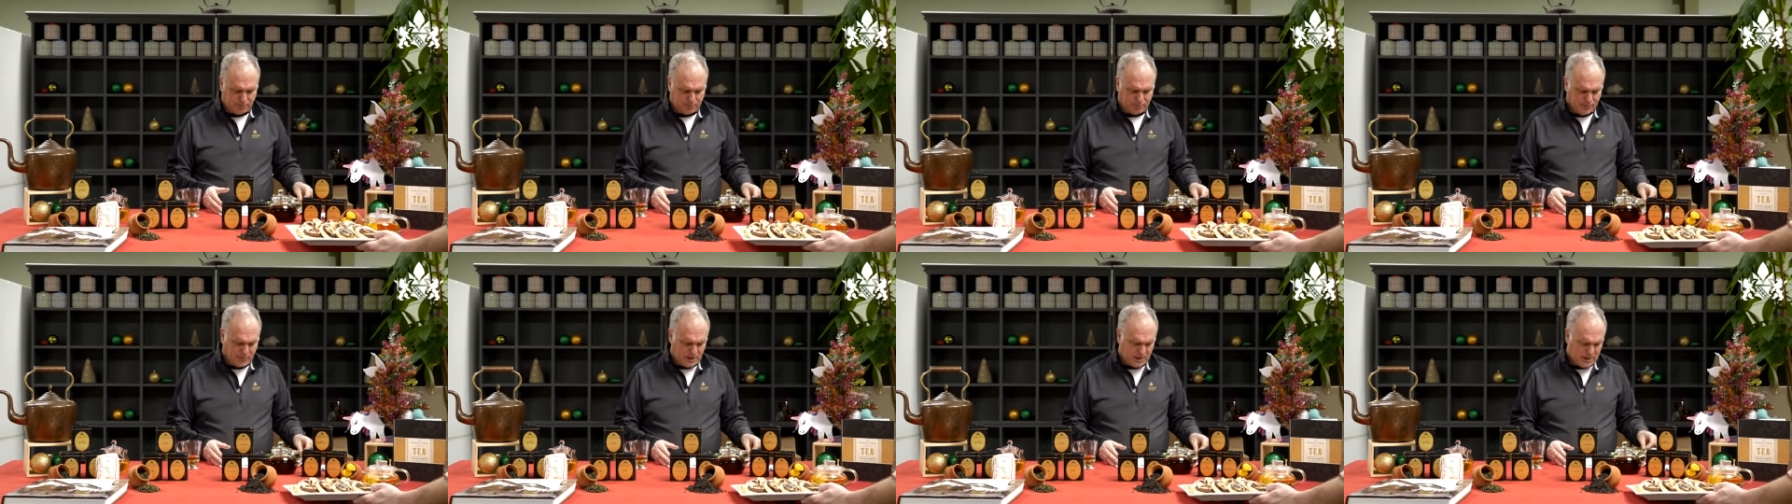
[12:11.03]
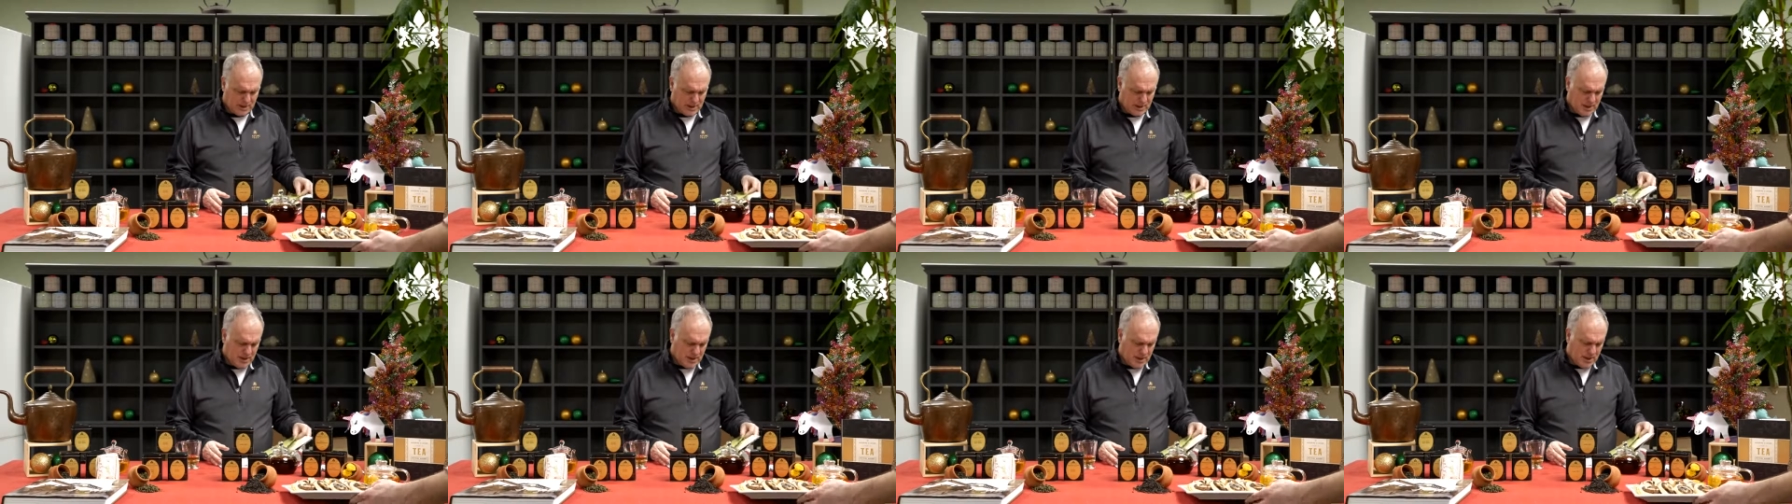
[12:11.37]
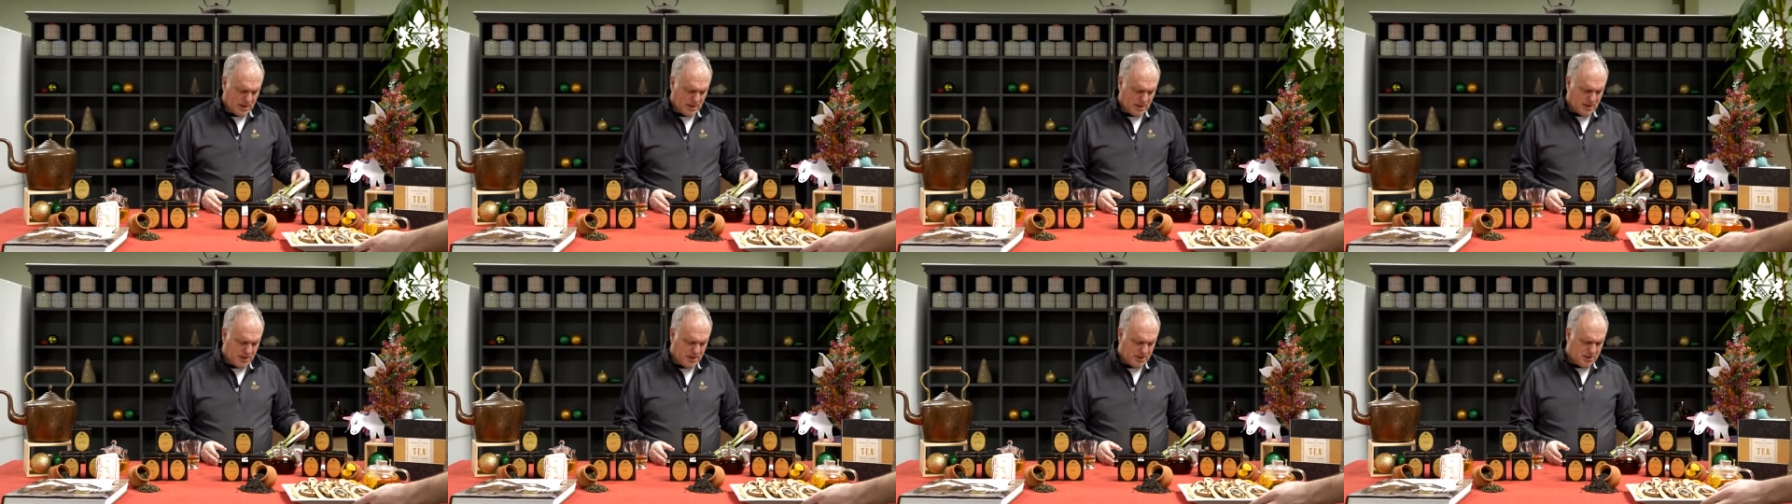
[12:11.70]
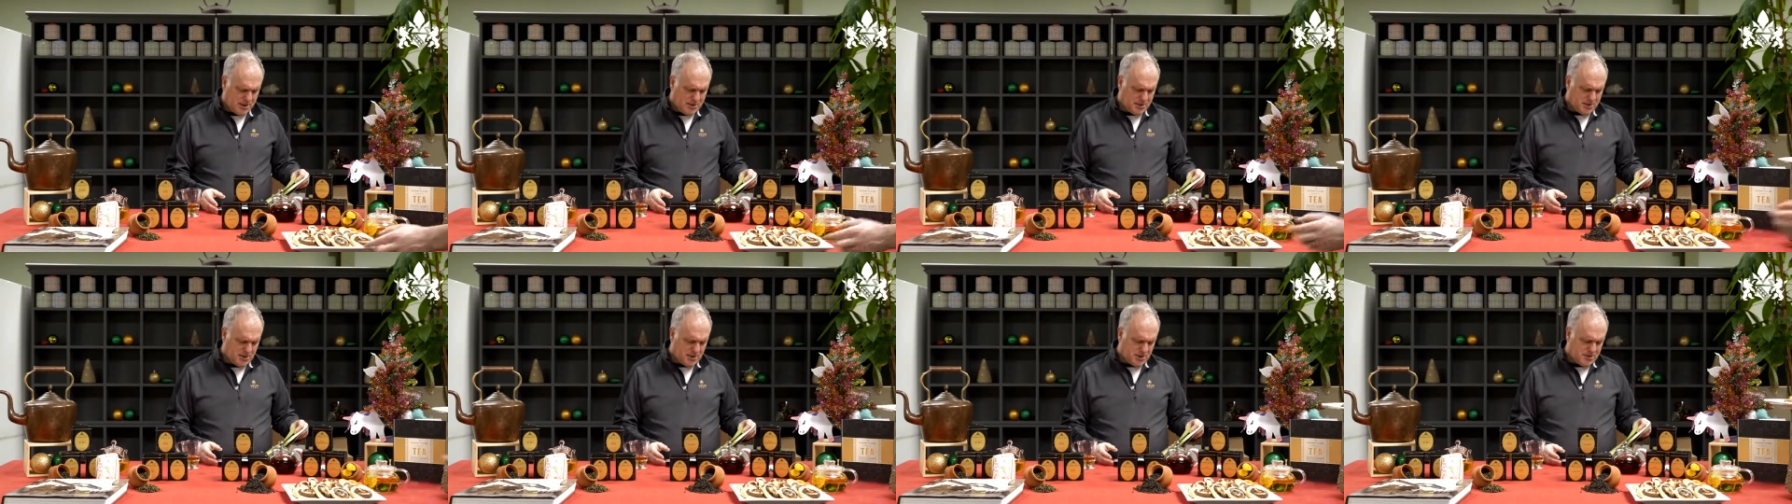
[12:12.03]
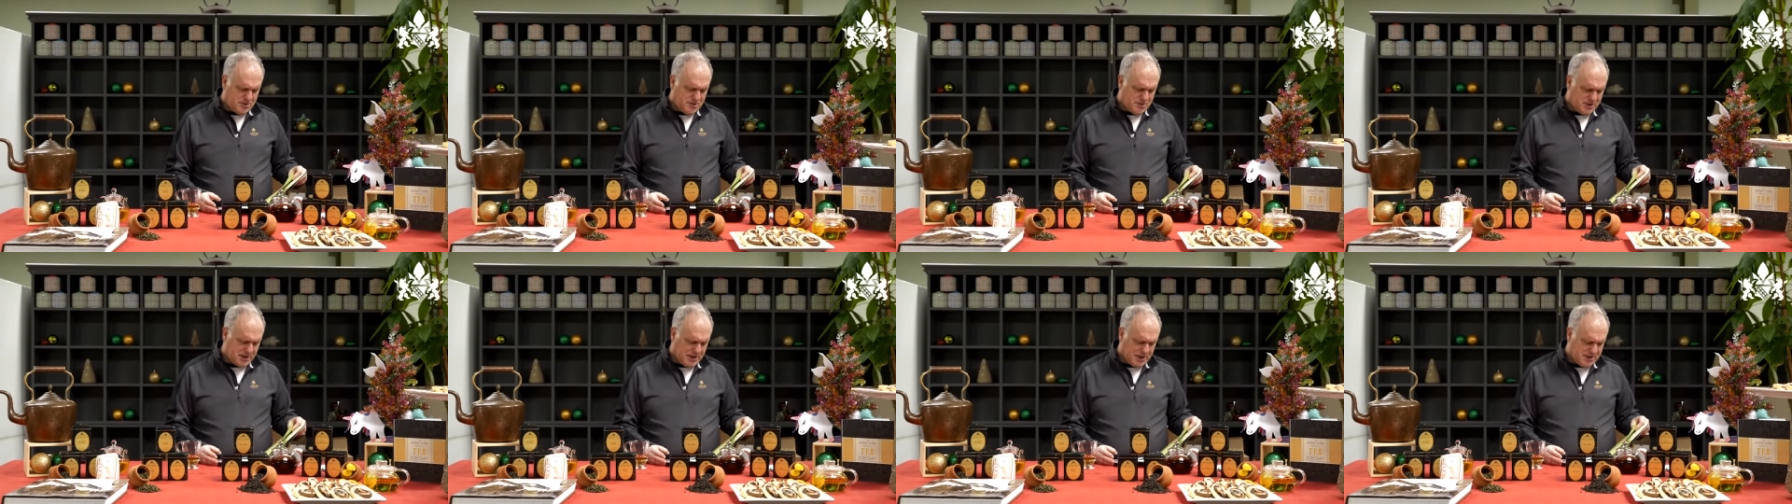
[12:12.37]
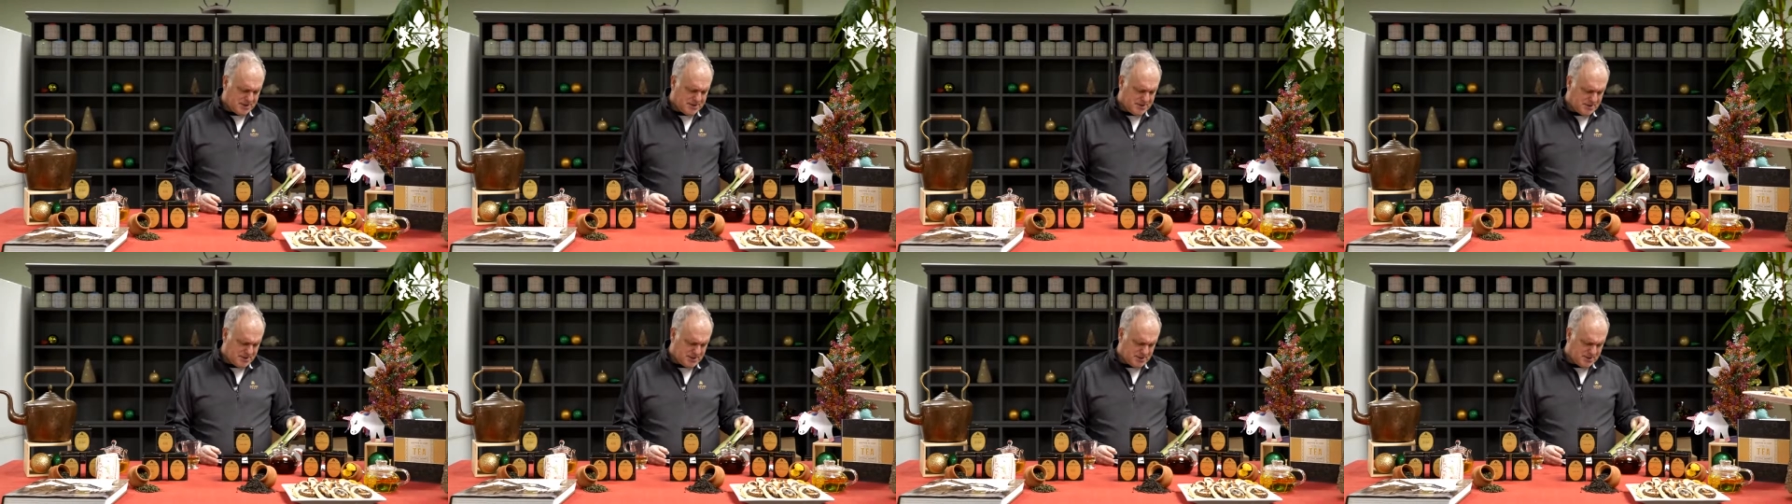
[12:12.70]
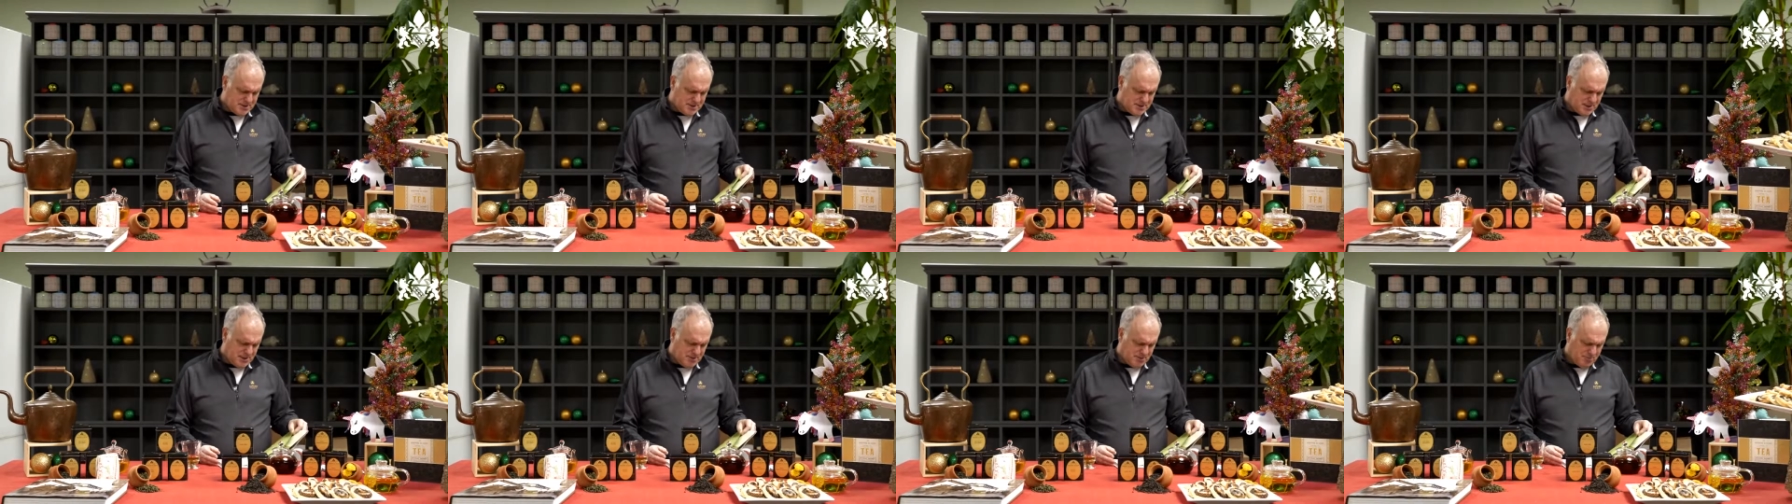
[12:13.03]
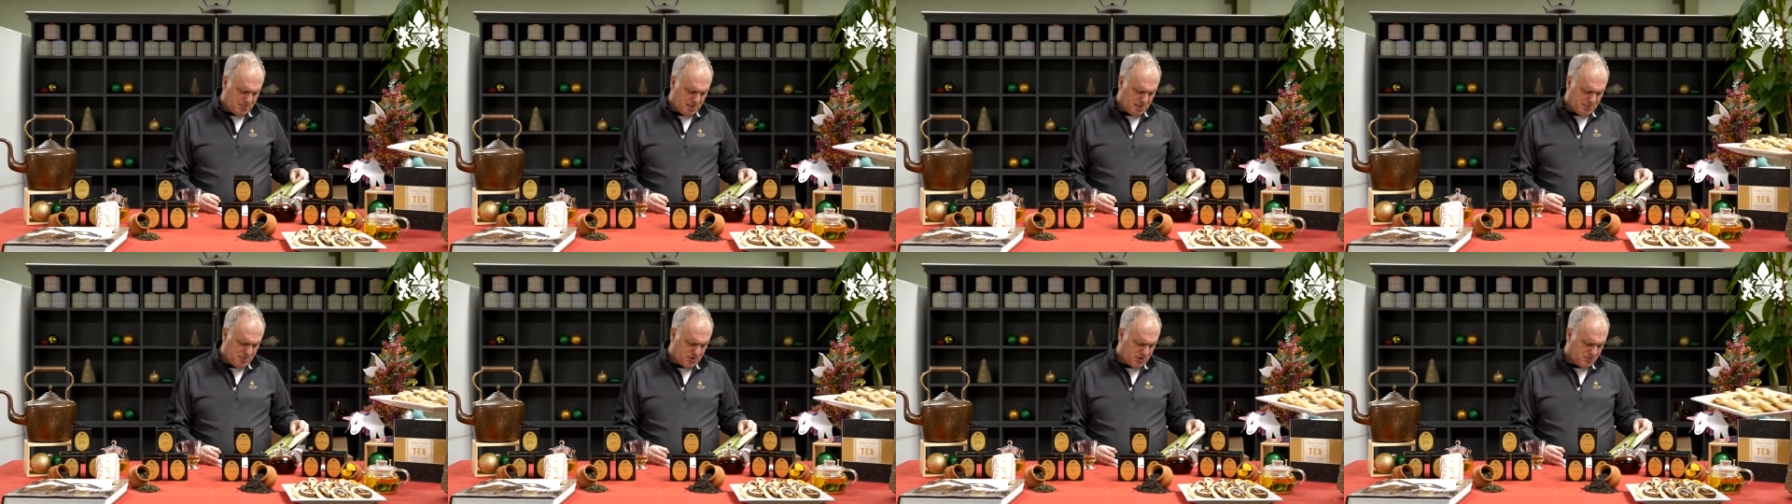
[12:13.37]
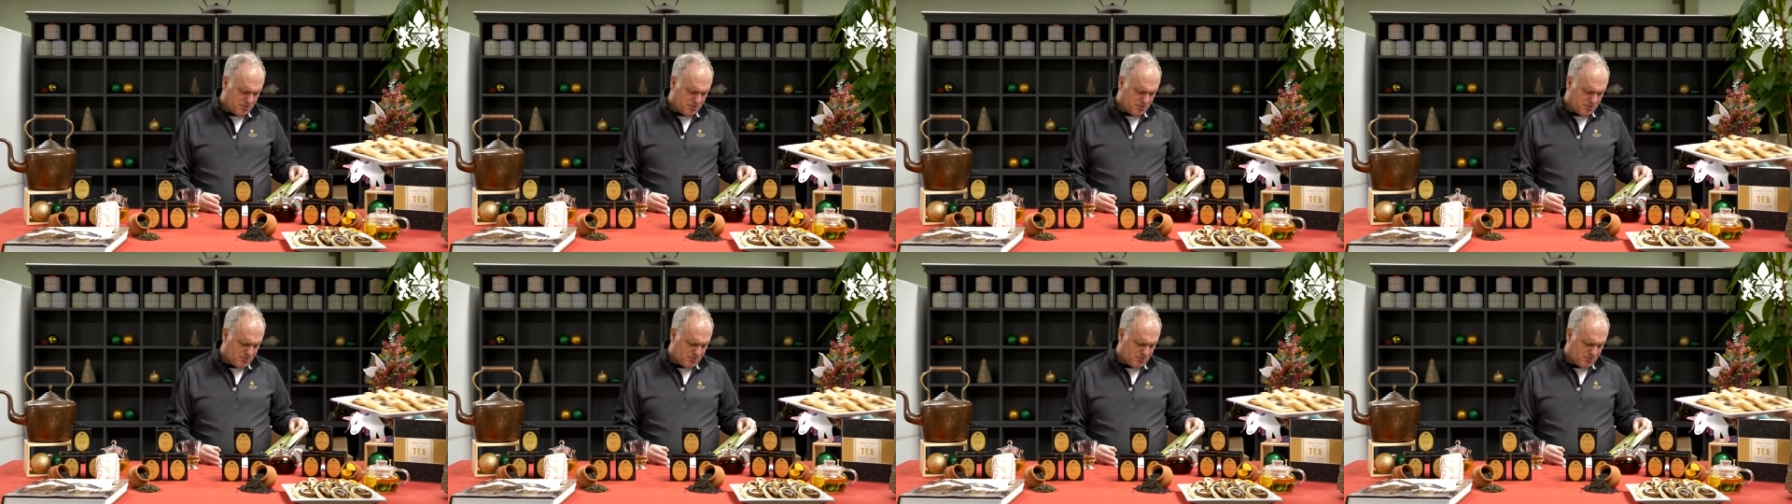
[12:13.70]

And he says, John says, I remember this writing,